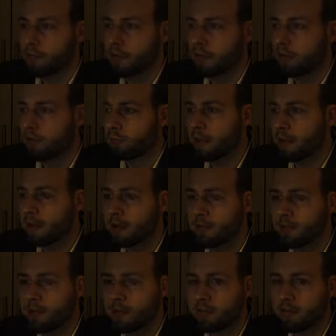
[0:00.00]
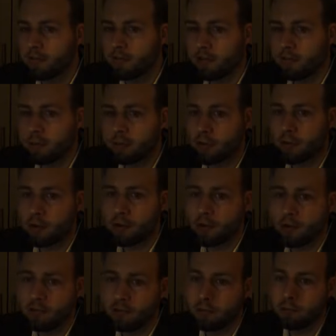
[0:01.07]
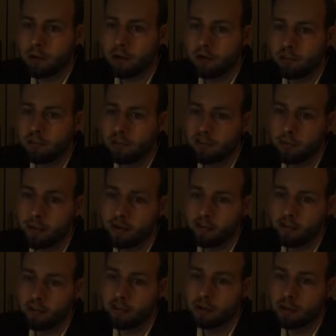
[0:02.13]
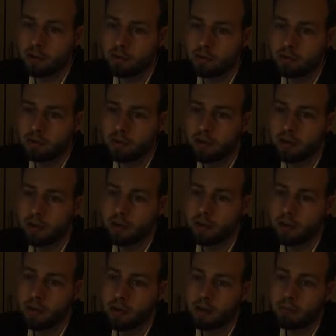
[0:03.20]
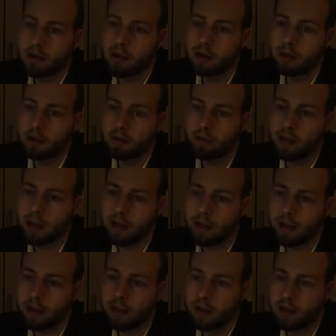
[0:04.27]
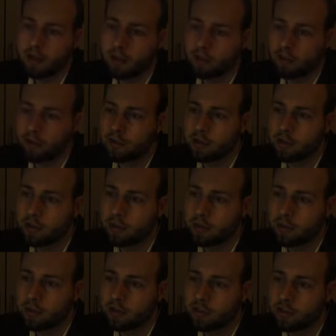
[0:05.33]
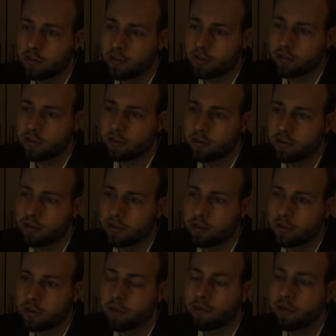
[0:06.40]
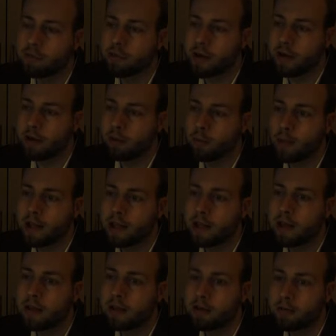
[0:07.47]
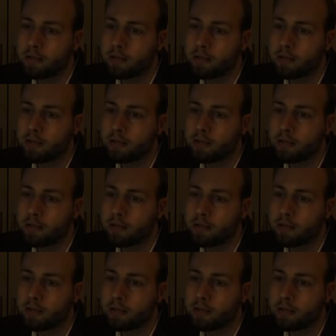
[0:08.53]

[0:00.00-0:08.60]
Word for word: And speaking of the differences between life on Mars and terrestrial life, I may allude here to the curious suggestions of the red weed.